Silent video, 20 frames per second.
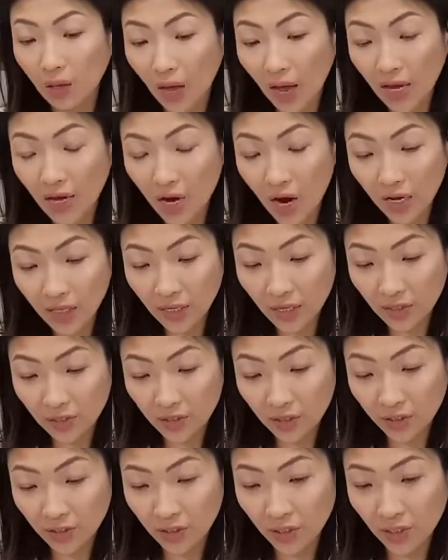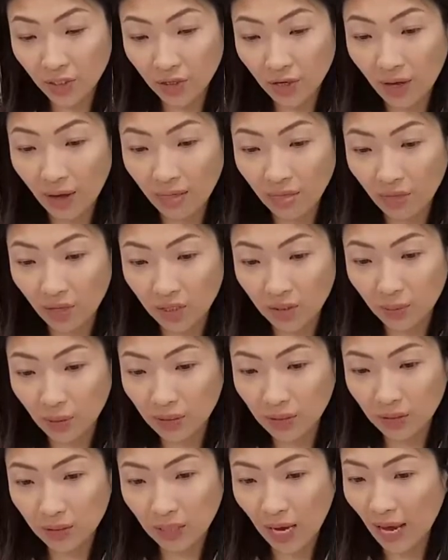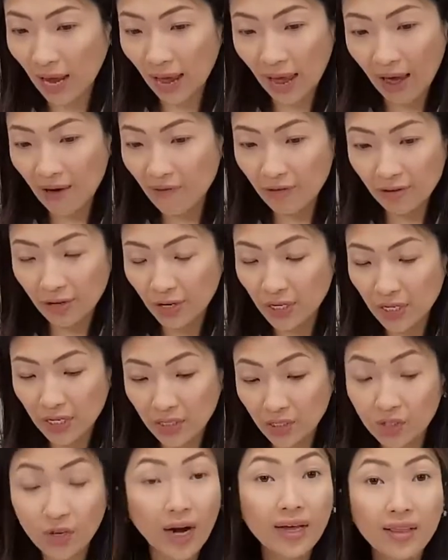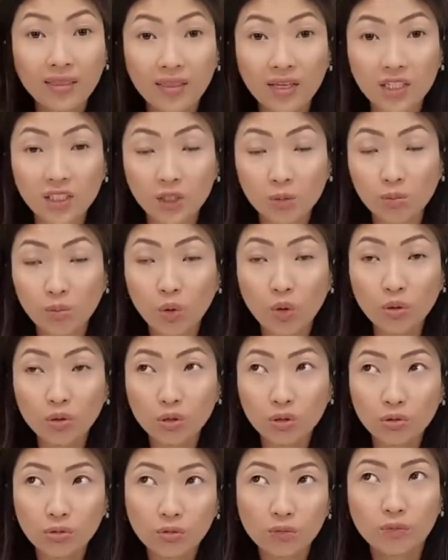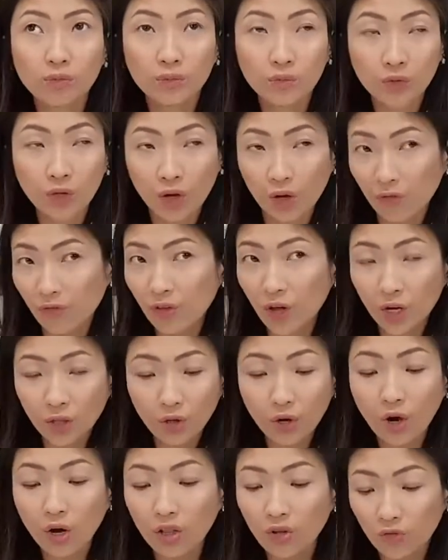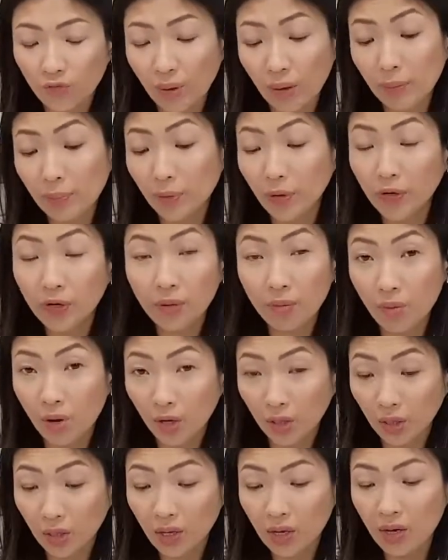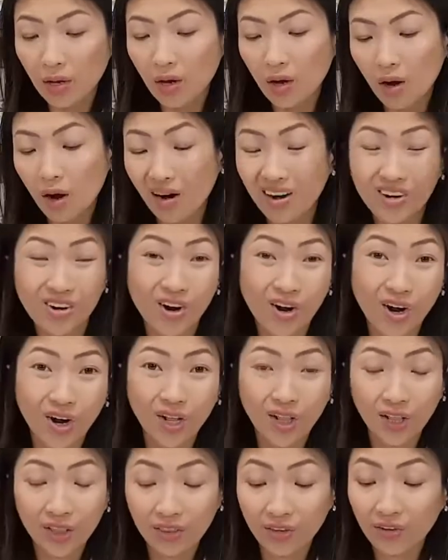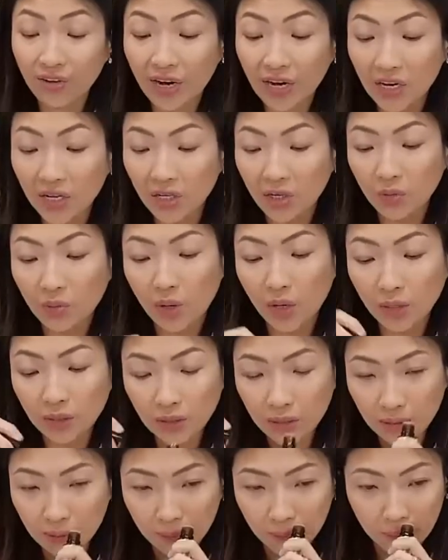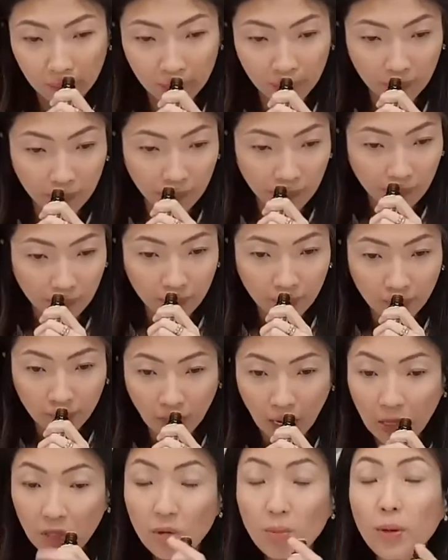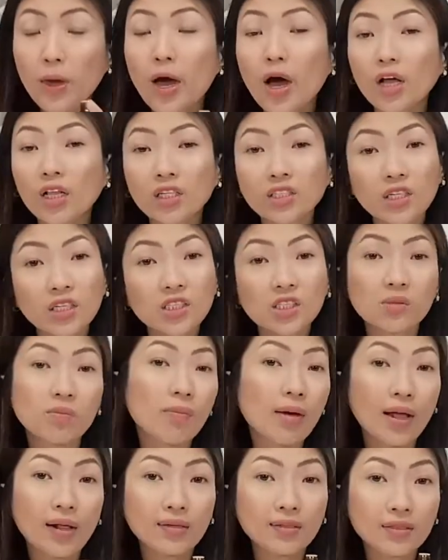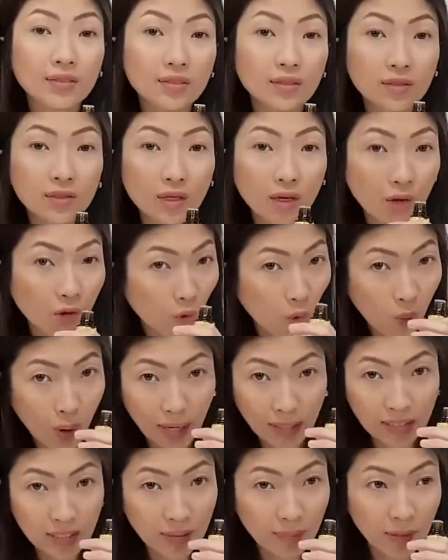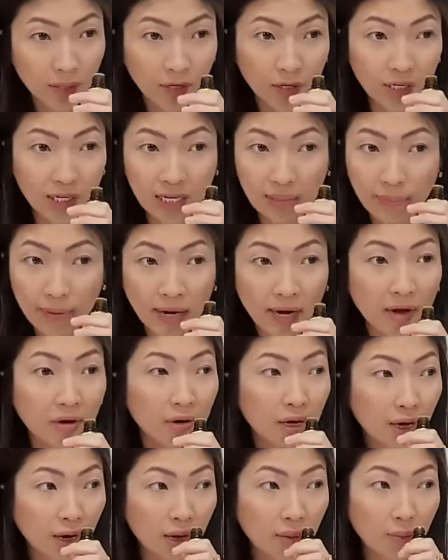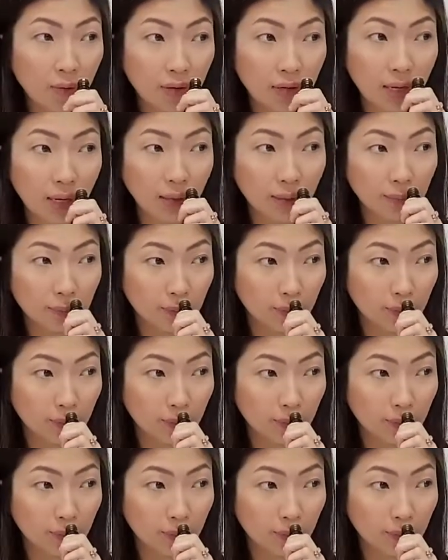I got interested to get this because I haven't really tried this. Most, if not all of my bergamot are all the regular ones. And to be honest, it smells quite similarly. Pareho lang yung amoy niya